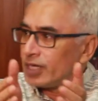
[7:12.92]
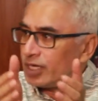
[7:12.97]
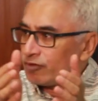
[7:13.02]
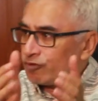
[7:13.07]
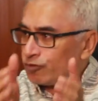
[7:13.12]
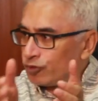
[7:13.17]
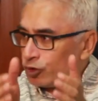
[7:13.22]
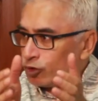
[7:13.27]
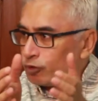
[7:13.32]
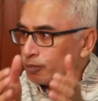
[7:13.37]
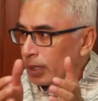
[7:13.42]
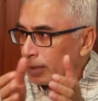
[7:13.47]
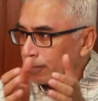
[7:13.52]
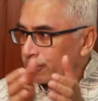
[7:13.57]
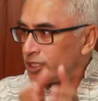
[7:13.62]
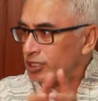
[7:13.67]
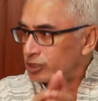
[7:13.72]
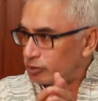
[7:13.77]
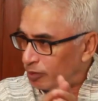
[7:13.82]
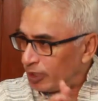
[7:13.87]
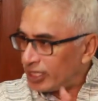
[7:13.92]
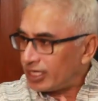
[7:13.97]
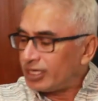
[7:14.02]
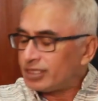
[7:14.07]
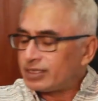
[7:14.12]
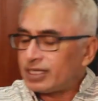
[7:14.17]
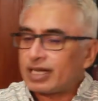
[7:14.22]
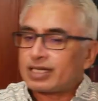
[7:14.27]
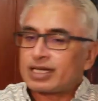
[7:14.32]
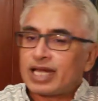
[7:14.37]
there were only few people
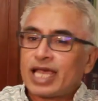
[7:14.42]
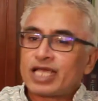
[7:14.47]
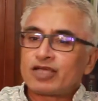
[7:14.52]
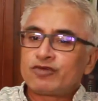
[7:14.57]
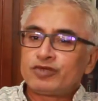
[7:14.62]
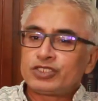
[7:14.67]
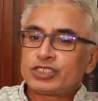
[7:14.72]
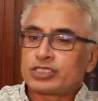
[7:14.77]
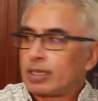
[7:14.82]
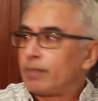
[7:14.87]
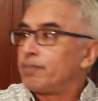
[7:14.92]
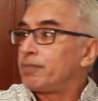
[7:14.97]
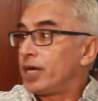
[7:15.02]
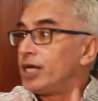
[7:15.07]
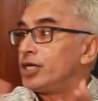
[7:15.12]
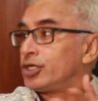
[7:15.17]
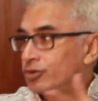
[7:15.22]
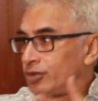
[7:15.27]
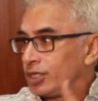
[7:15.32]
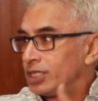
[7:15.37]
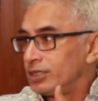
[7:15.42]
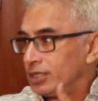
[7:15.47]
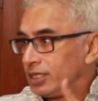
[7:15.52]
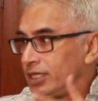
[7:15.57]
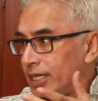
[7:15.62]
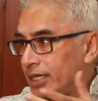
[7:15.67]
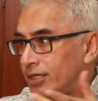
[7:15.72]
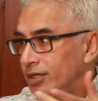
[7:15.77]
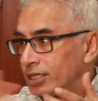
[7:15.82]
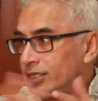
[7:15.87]
speaking that language compared to
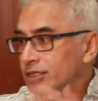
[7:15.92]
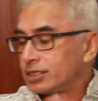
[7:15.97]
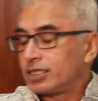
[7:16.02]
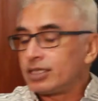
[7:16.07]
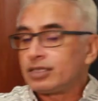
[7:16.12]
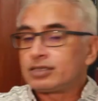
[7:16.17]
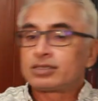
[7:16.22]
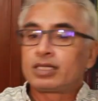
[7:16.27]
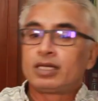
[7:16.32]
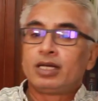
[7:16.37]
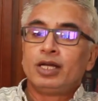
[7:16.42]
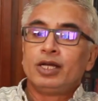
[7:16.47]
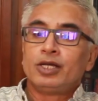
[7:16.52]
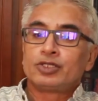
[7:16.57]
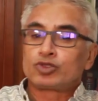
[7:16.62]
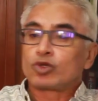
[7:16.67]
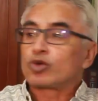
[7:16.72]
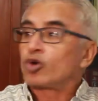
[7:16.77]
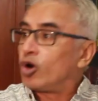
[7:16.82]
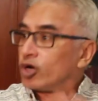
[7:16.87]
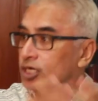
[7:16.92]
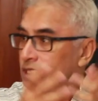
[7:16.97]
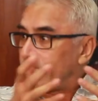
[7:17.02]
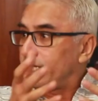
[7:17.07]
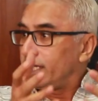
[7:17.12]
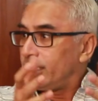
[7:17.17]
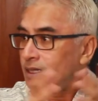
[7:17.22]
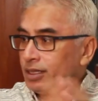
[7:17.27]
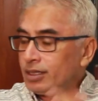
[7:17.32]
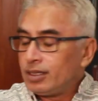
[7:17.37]
Hindi and other things. So
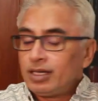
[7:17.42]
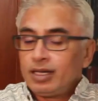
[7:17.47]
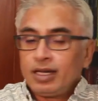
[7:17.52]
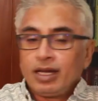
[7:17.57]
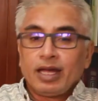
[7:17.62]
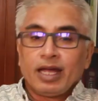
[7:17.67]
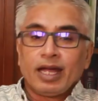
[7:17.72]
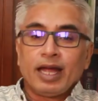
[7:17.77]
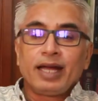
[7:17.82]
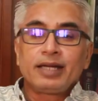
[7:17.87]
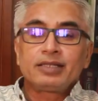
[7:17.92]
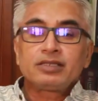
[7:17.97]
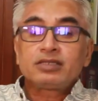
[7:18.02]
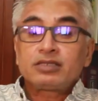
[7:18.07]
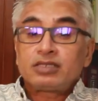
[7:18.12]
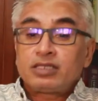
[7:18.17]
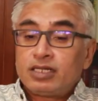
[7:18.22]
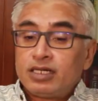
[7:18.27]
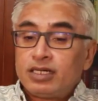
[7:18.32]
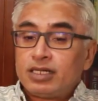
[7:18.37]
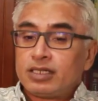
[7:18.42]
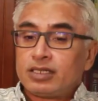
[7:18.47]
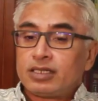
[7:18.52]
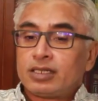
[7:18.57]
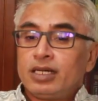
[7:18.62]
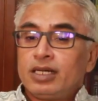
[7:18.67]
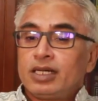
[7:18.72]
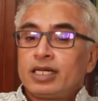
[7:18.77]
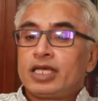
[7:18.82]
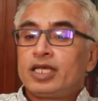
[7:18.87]
Konkani. And
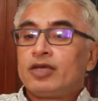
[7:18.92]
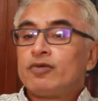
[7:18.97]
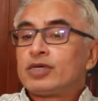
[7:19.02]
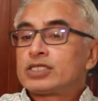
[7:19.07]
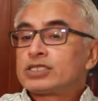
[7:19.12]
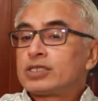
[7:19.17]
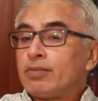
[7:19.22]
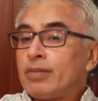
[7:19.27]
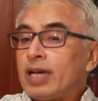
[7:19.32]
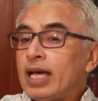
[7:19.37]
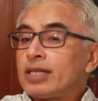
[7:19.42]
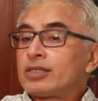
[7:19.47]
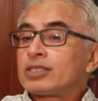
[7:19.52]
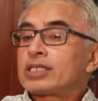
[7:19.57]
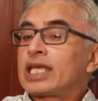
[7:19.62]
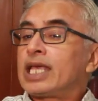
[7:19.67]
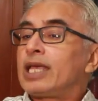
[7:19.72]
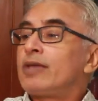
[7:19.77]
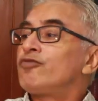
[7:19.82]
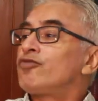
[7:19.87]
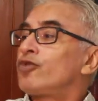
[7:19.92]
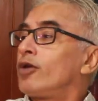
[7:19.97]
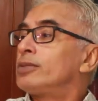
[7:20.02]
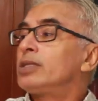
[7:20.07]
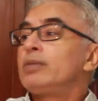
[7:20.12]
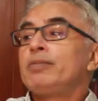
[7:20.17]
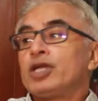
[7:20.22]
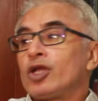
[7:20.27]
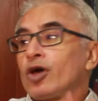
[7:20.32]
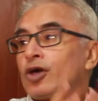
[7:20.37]
third, he was a man
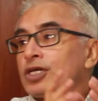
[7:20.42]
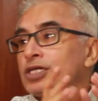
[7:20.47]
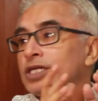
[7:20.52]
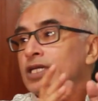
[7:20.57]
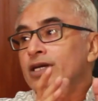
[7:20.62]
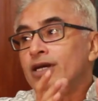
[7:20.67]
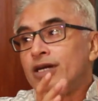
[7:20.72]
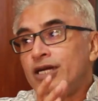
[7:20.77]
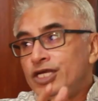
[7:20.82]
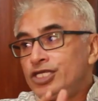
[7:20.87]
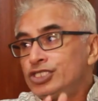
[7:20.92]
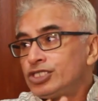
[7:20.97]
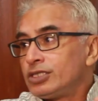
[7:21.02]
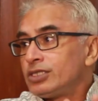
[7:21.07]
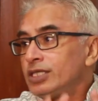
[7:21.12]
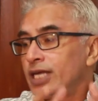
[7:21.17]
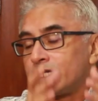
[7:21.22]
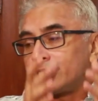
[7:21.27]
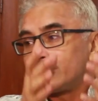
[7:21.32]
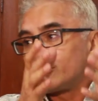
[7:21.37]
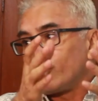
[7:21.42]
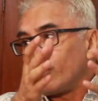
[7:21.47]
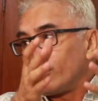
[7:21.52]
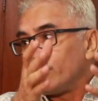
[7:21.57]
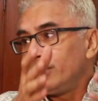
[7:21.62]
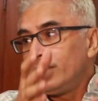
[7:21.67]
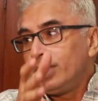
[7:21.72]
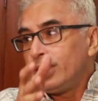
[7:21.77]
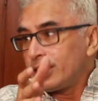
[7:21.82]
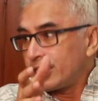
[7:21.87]
came from a minority religion that
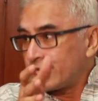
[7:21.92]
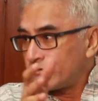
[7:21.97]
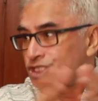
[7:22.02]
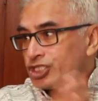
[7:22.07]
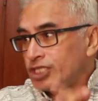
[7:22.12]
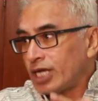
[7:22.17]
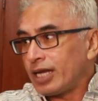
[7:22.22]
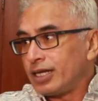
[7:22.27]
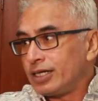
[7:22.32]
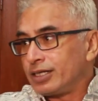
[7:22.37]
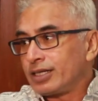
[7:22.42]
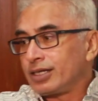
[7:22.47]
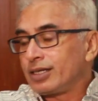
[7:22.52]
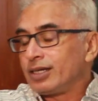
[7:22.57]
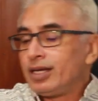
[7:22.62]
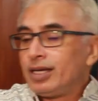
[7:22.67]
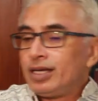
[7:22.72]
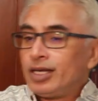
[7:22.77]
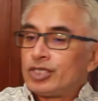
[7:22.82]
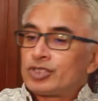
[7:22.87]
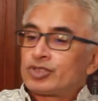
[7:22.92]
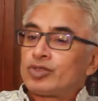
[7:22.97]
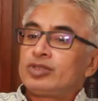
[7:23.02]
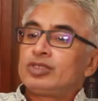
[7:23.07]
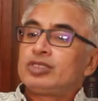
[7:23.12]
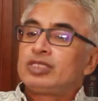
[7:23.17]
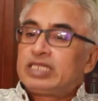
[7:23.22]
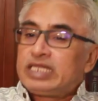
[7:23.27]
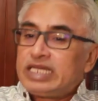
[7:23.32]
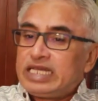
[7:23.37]
is from Christianity.
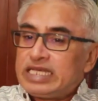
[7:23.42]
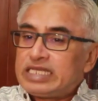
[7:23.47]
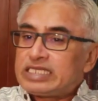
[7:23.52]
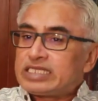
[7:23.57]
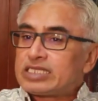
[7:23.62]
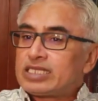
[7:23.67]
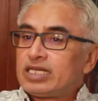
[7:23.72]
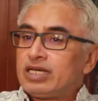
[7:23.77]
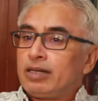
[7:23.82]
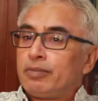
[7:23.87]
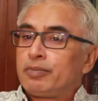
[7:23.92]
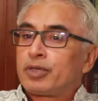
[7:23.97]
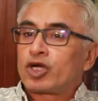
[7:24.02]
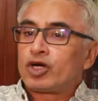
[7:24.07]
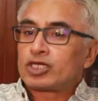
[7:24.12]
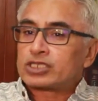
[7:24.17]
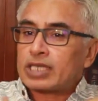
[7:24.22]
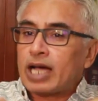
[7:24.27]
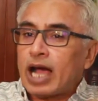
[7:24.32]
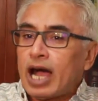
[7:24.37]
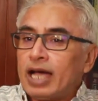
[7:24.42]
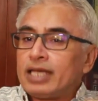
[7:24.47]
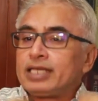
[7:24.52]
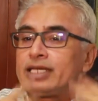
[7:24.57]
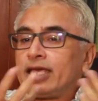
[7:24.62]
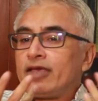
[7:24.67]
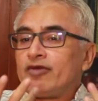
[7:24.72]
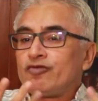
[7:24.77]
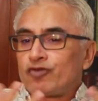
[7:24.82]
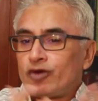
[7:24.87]
So these uh, because
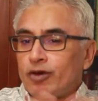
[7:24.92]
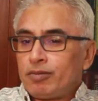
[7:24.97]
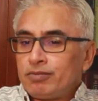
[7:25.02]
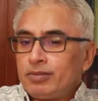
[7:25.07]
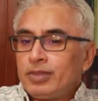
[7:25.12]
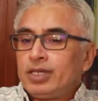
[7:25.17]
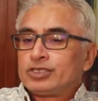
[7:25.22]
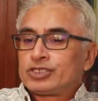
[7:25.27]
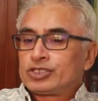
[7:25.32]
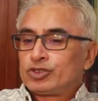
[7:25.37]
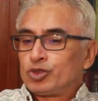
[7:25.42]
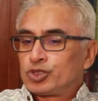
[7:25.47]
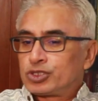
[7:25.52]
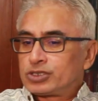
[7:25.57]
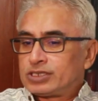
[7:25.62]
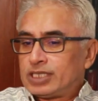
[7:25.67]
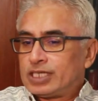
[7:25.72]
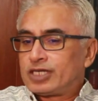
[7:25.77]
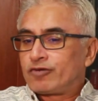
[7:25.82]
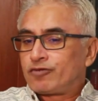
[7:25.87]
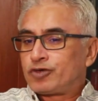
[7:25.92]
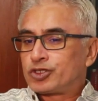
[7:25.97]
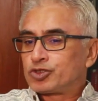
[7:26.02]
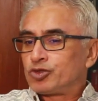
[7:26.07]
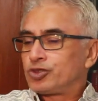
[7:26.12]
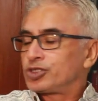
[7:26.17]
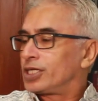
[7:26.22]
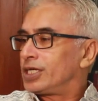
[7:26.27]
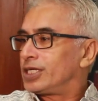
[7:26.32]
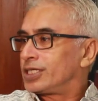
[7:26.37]
I came from so Center
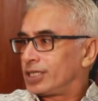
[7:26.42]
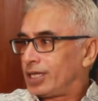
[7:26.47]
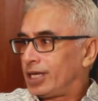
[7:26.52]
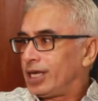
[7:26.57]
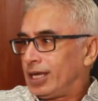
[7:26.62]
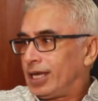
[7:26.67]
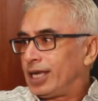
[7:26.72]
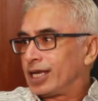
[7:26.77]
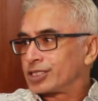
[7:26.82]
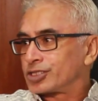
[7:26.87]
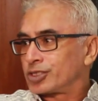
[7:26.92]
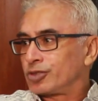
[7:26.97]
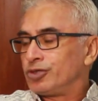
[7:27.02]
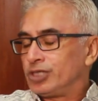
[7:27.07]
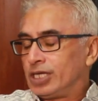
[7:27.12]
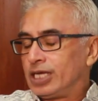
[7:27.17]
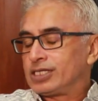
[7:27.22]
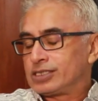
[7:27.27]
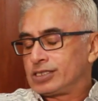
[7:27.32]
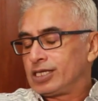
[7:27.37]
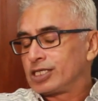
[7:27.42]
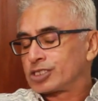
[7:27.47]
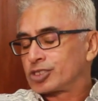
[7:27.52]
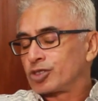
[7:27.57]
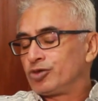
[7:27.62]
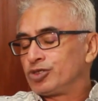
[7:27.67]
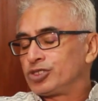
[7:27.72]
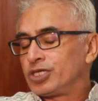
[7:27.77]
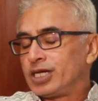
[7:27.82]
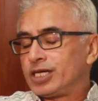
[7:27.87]
for Social Exclu-
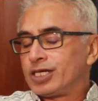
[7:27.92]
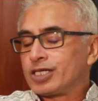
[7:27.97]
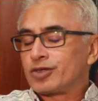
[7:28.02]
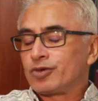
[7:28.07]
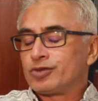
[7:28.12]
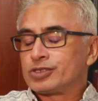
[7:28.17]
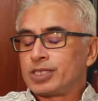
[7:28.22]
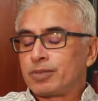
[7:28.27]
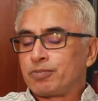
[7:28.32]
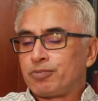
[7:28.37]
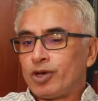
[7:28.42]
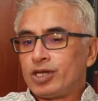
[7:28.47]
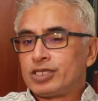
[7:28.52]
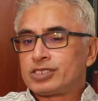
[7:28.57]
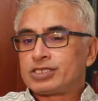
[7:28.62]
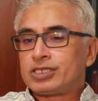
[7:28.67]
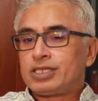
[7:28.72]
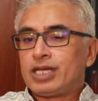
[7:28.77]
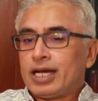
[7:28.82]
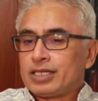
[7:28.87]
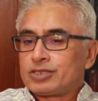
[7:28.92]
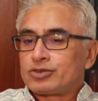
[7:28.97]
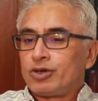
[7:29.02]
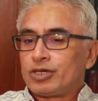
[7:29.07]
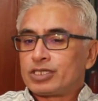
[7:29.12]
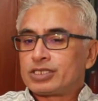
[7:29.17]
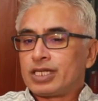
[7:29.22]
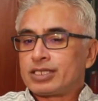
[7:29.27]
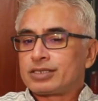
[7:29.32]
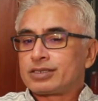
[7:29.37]
Exclusion and Inclusive Policy,
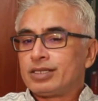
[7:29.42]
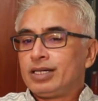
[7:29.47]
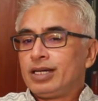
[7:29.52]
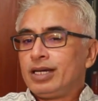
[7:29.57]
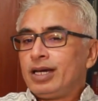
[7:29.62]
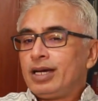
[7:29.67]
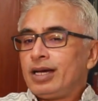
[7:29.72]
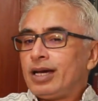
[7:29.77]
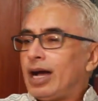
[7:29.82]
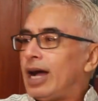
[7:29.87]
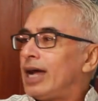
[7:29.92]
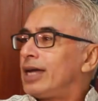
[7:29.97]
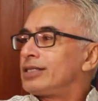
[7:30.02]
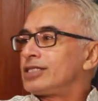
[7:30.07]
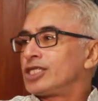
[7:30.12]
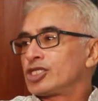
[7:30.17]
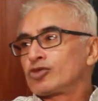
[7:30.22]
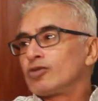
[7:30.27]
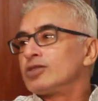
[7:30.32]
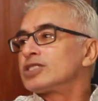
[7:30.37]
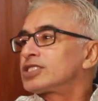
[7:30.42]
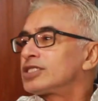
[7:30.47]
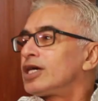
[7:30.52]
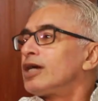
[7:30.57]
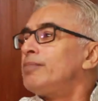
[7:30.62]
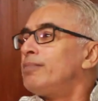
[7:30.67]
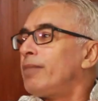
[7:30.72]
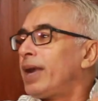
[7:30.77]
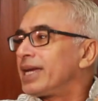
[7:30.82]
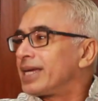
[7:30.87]
I thought that uh, this
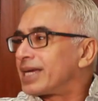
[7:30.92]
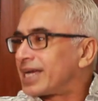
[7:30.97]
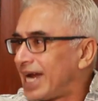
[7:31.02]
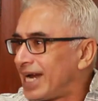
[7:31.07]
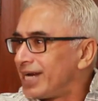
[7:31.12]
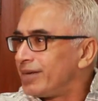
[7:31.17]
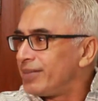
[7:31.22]
will serve my